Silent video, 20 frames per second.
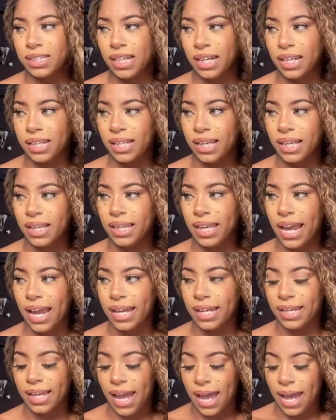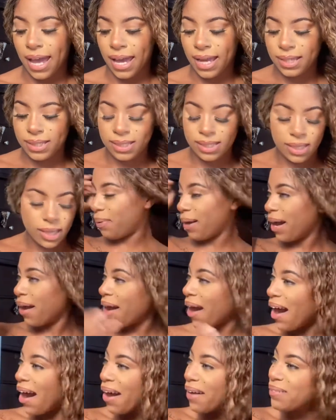anything like yet.
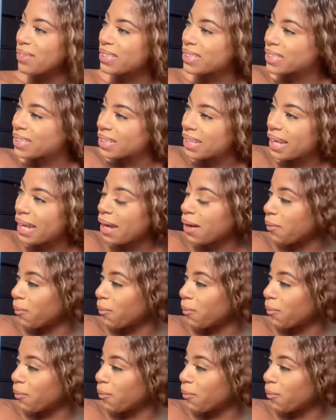But obviously